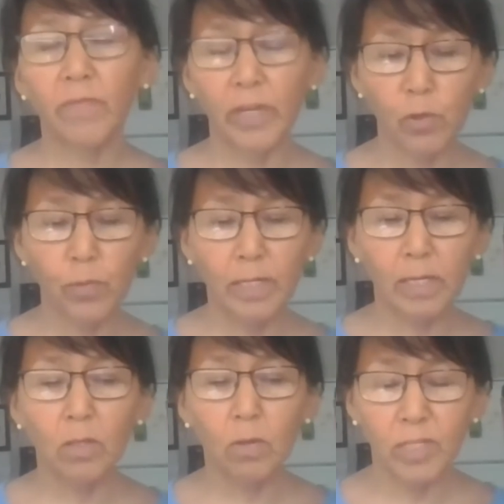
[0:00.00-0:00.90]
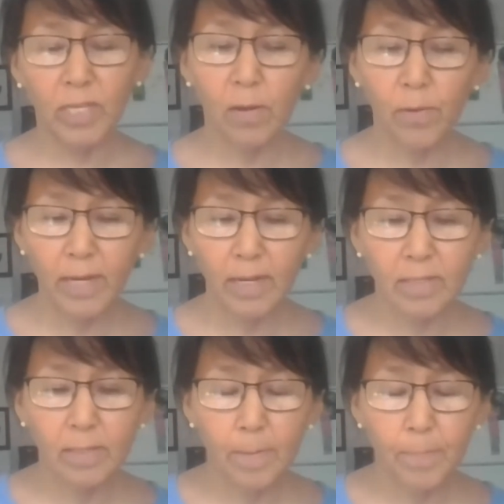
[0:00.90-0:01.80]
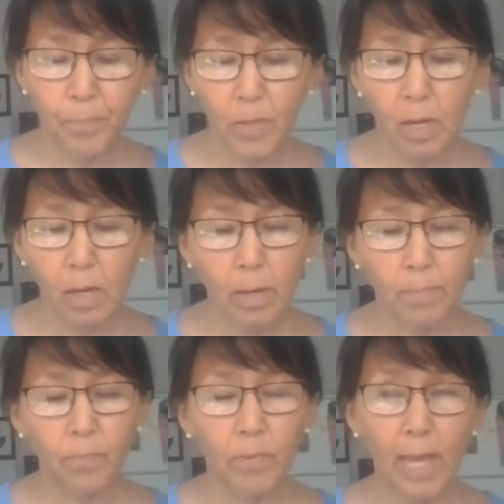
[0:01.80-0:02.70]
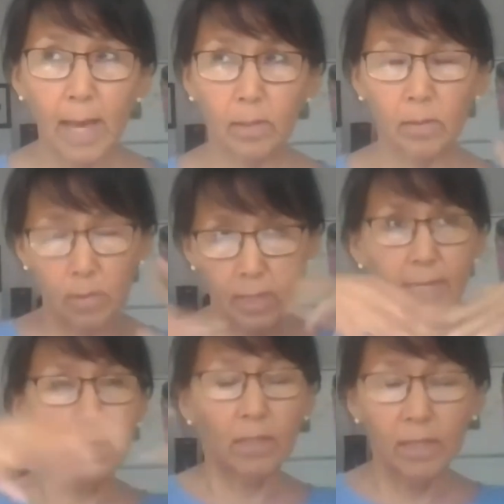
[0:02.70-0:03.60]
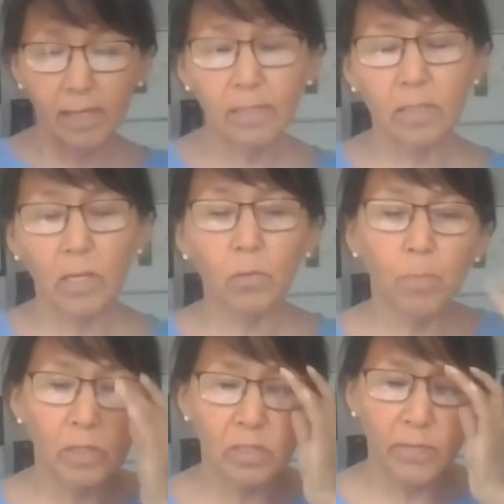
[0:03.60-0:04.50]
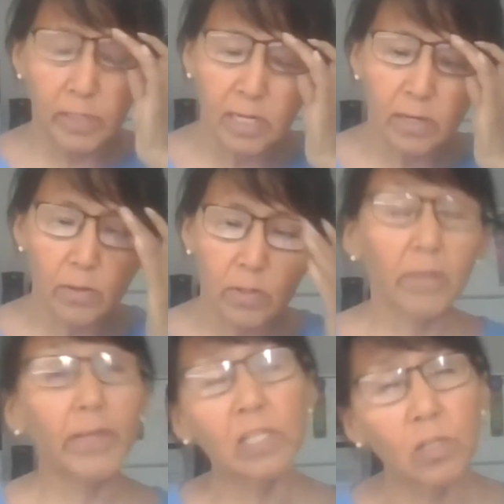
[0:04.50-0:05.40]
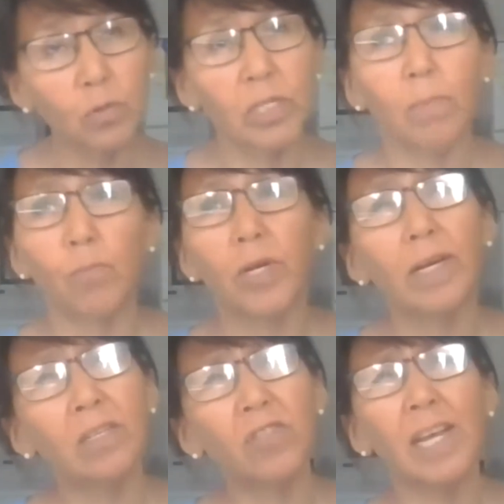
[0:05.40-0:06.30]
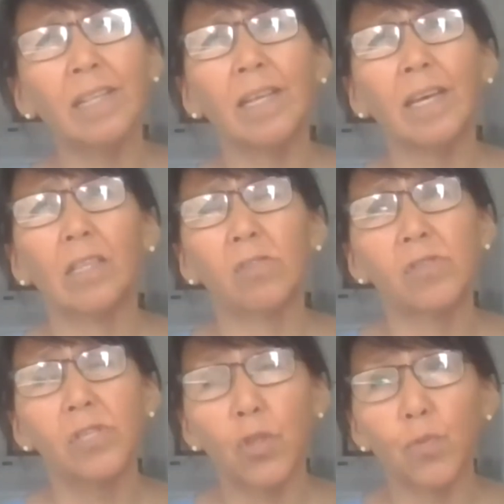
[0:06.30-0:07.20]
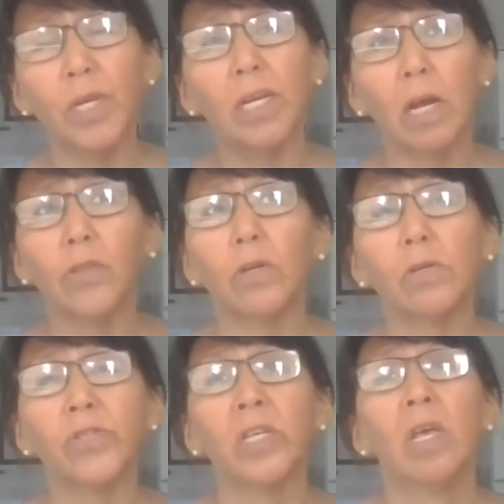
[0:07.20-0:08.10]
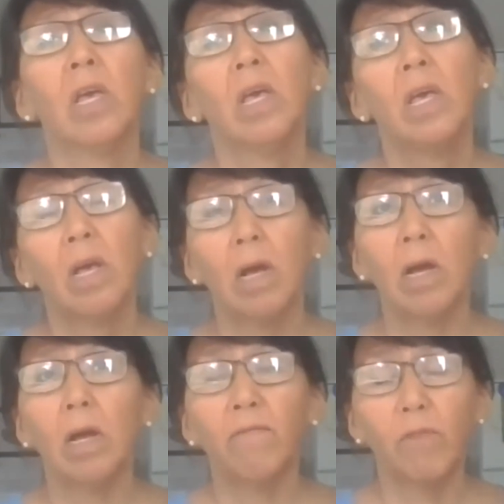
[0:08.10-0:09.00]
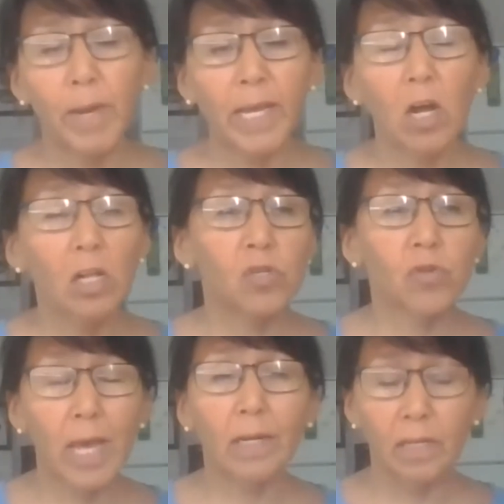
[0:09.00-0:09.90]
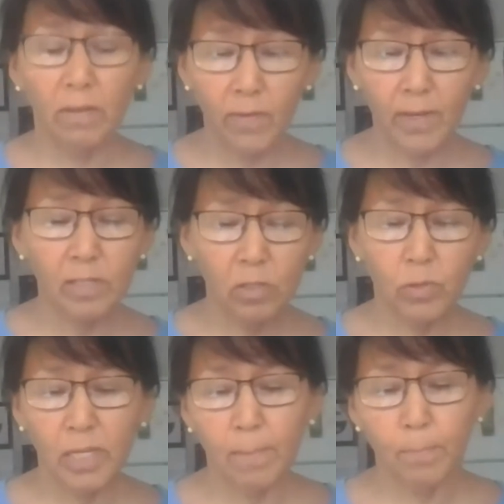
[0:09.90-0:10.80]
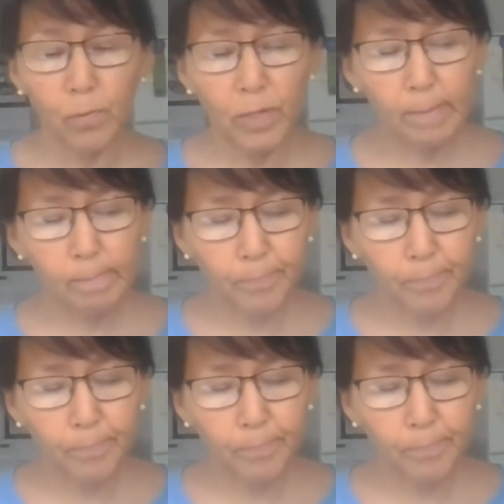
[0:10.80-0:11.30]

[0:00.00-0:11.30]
of Inuit in those areas, that like in the southern parts of Ontario, even in Sault Ste. Marie. I understand that there's three others from my culture that live in Sault Ste. Marie.